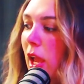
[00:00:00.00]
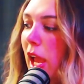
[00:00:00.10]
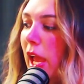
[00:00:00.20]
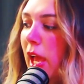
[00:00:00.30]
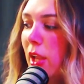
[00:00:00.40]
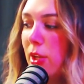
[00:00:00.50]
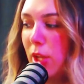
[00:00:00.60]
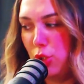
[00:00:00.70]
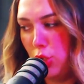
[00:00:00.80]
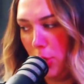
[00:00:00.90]
and
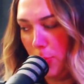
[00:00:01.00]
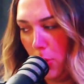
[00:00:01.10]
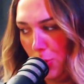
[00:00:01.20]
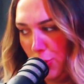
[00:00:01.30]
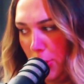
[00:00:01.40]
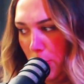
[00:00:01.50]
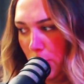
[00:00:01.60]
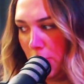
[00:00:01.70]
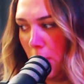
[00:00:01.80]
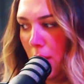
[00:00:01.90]
John Paul
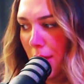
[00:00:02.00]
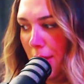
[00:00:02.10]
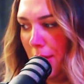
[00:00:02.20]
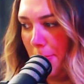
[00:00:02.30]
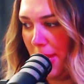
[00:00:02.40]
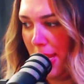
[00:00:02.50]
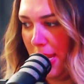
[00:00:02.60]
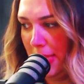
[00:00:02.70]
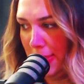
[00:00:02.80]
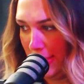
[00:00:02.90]
Jones on
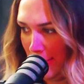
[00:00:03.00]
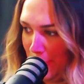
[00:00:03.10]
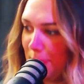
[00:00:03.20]
bass.